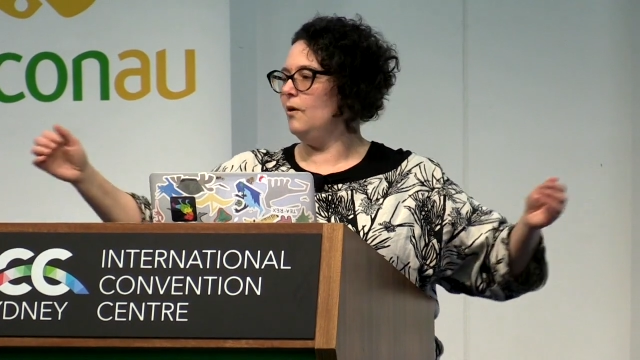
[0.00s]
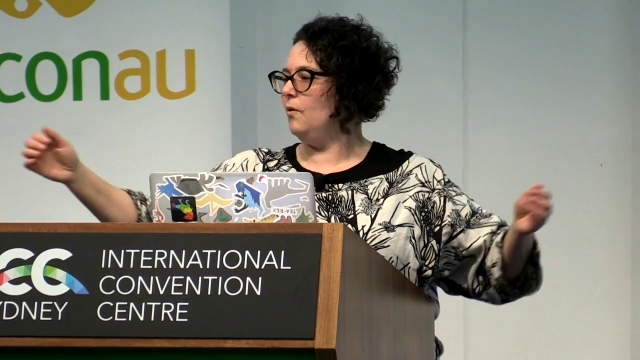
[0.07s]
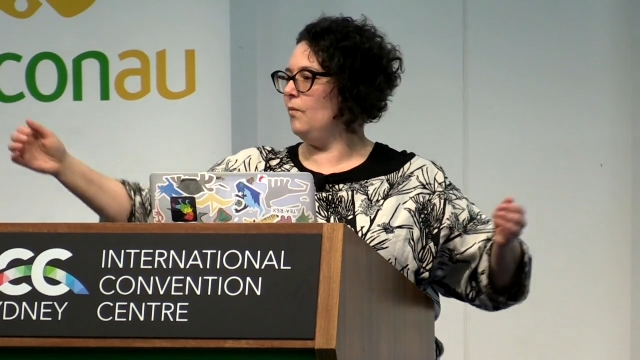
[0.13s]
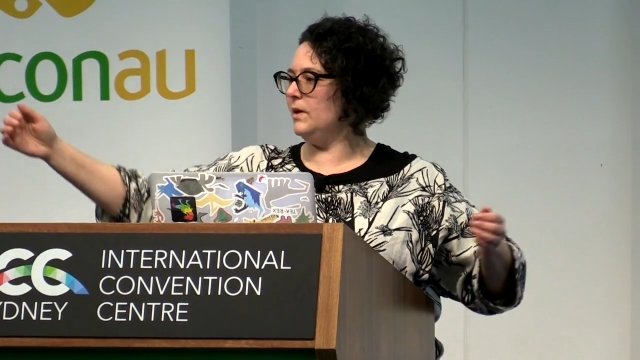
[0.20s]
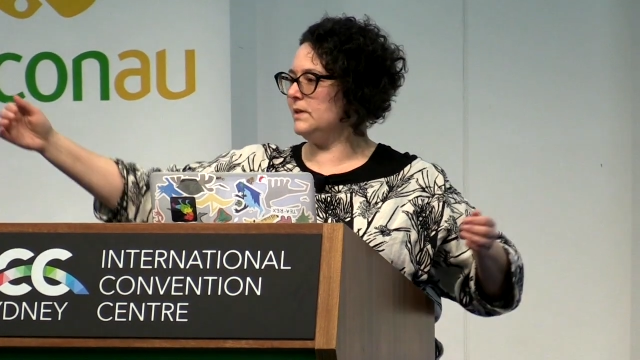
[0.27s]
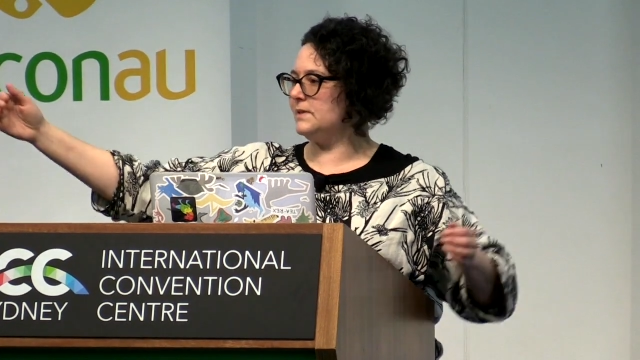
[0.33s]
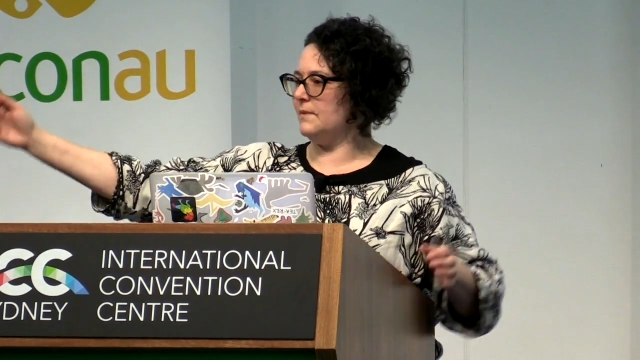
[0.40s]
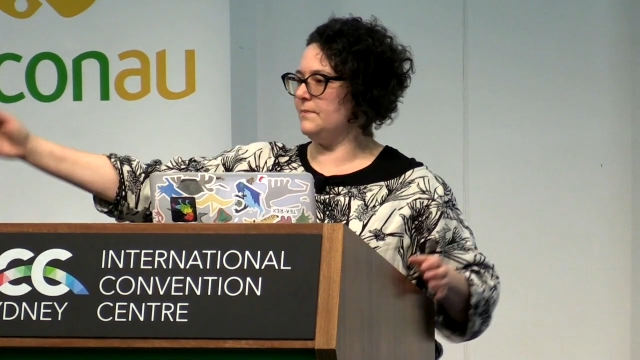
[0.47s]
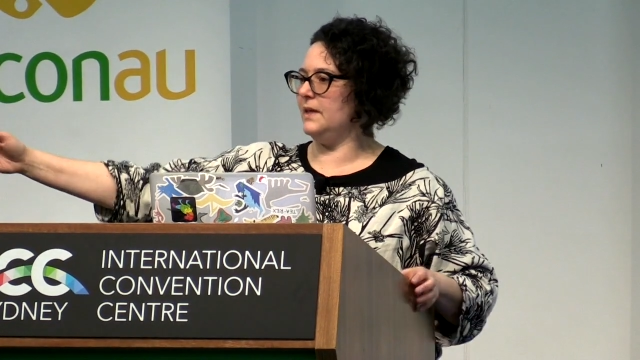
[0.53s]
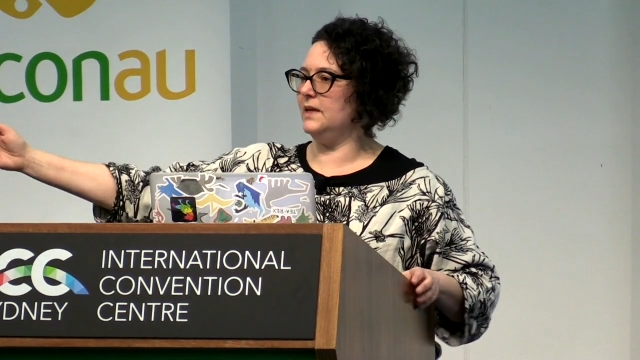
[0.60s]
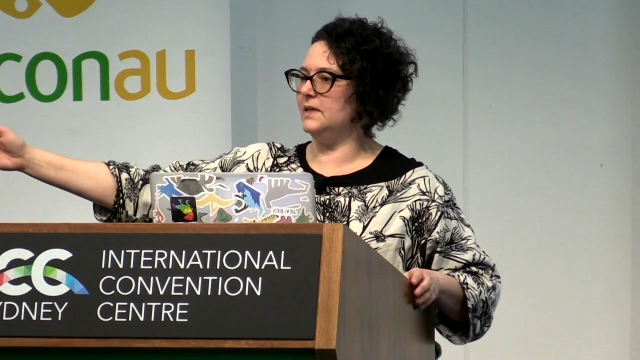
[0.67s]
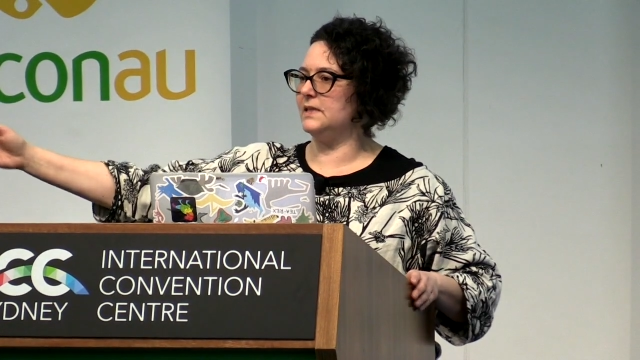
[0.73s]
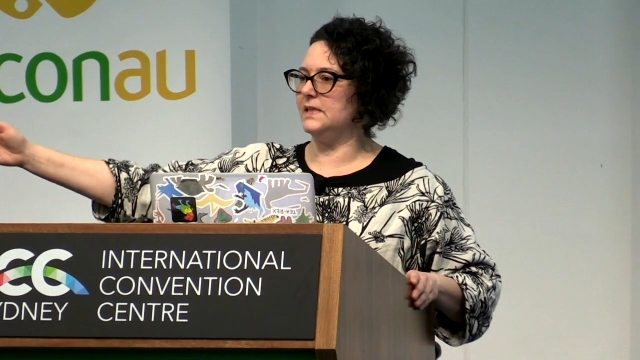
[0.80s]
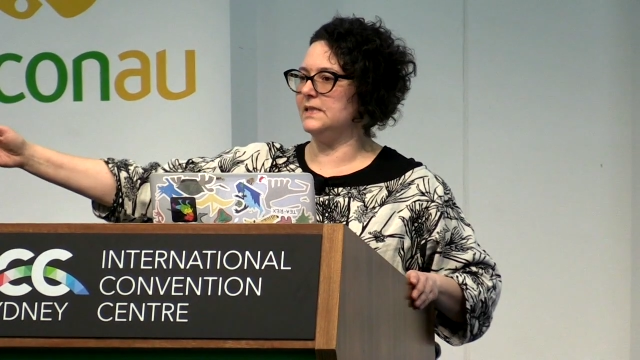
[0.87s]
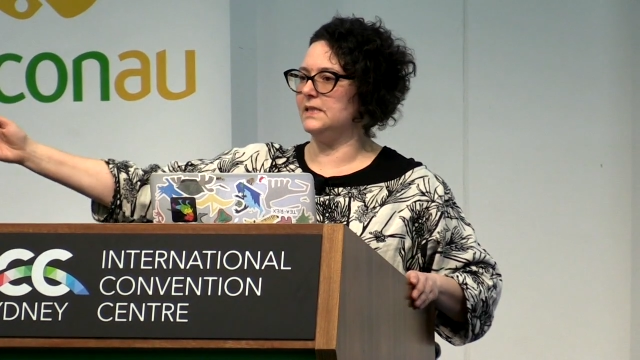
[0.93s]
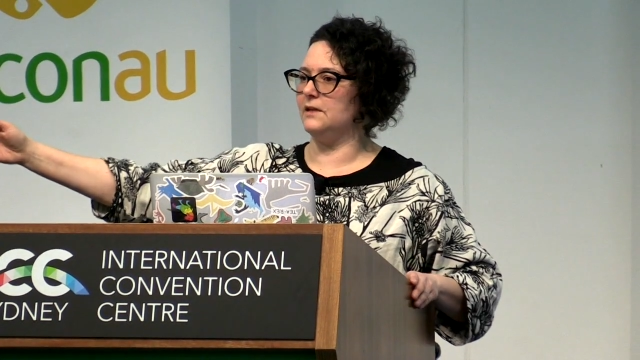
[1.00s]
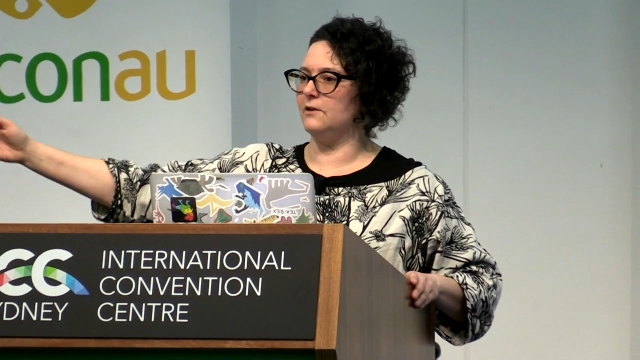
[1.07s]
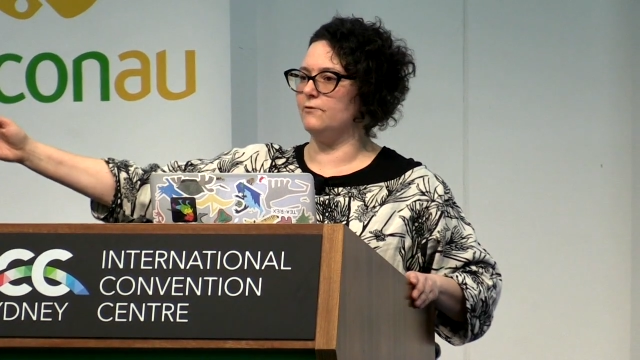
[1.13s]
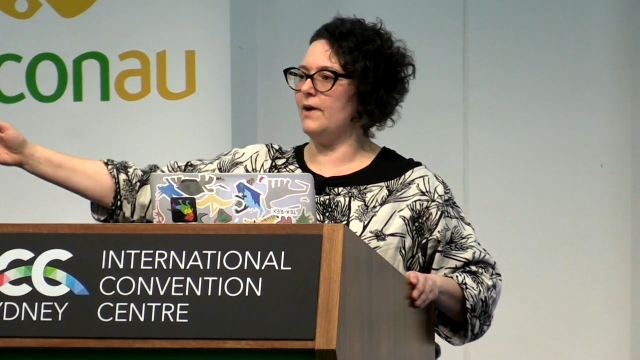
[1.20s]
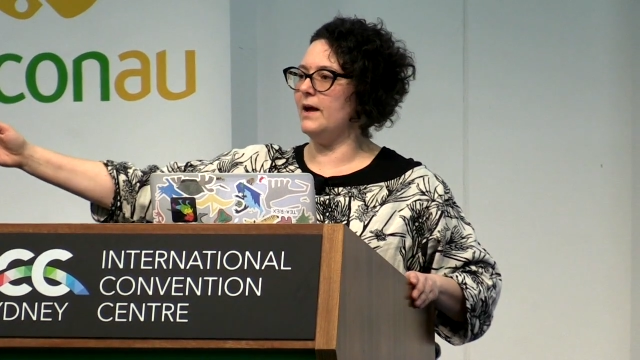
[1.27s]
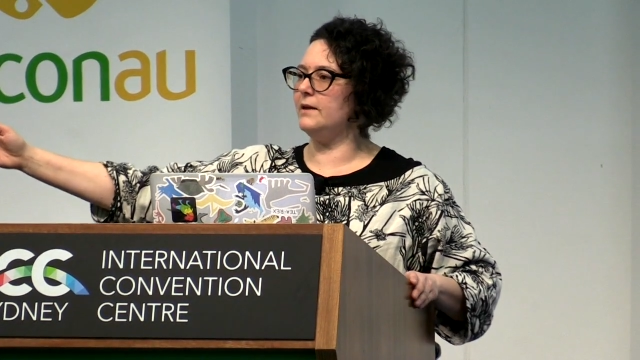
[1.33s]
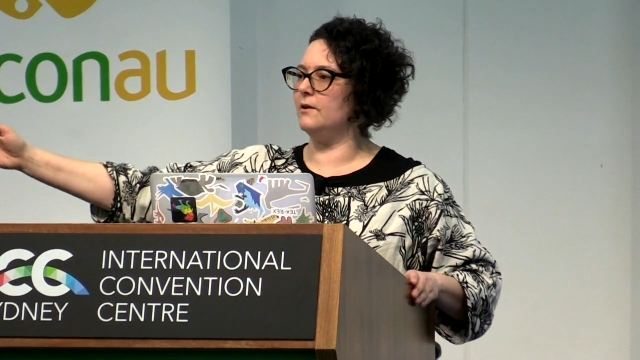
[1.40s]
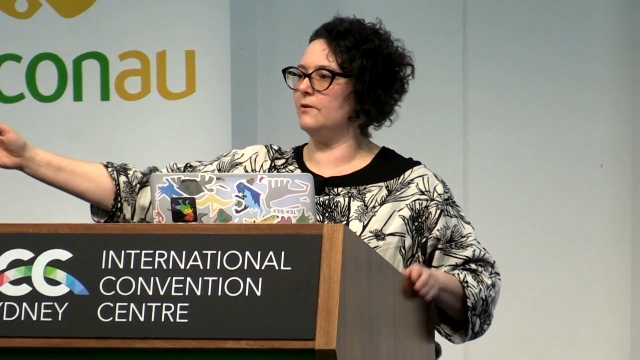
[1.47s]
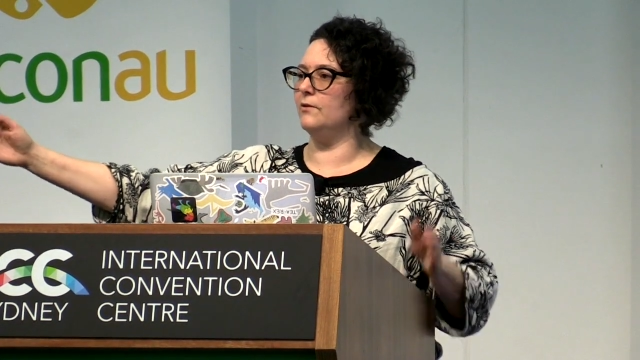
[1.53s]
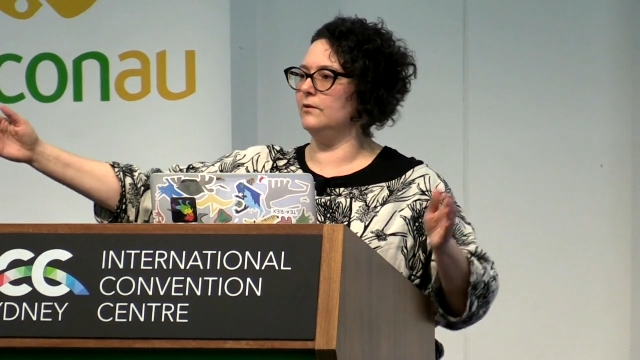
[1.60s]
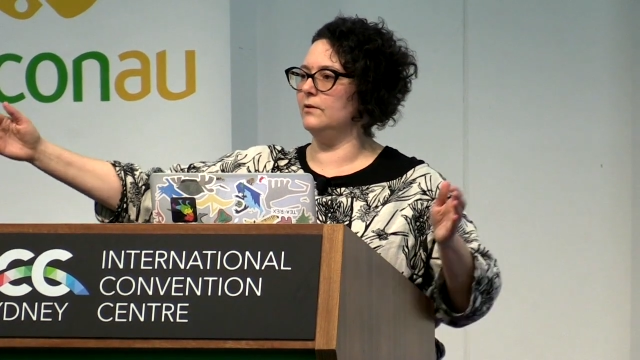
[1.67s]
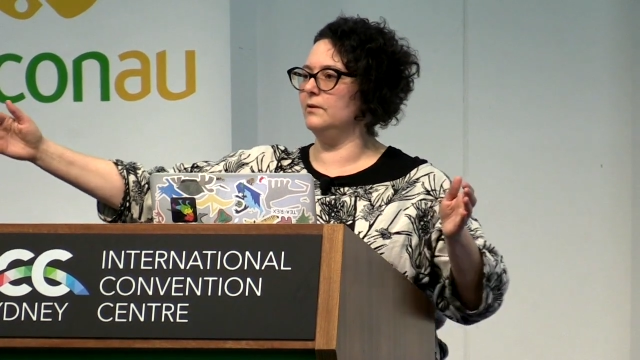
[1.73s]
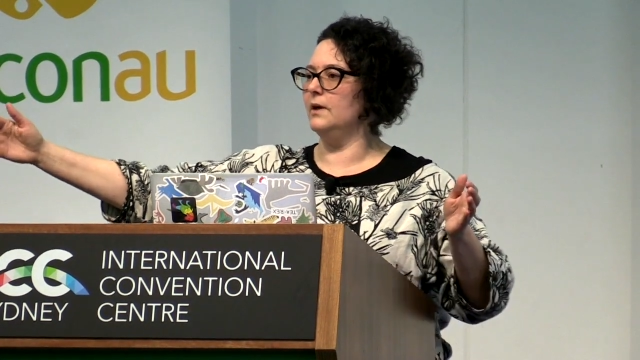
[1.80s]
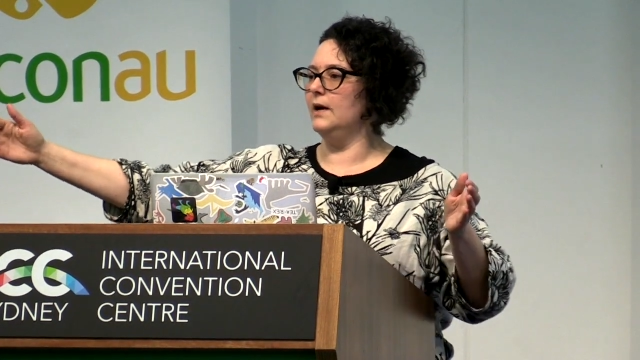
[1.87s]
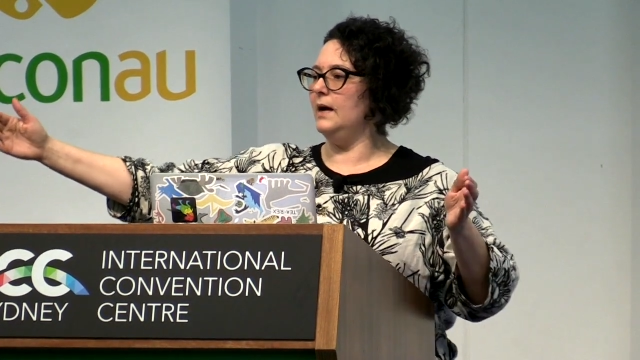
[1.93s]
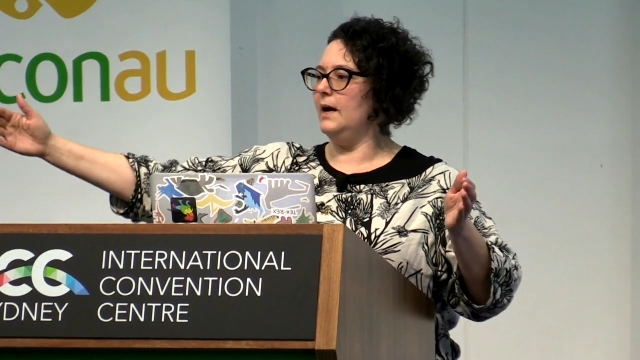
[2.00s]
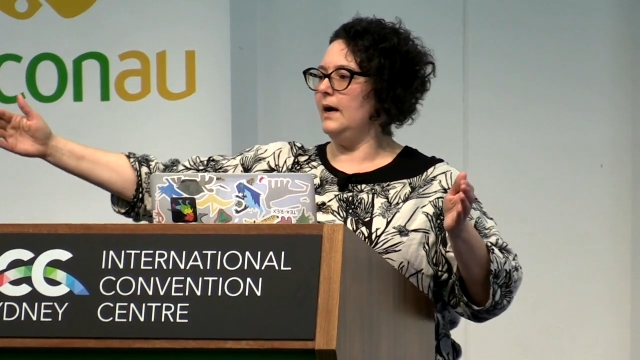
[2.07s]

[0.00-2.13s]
Once something is considered radical,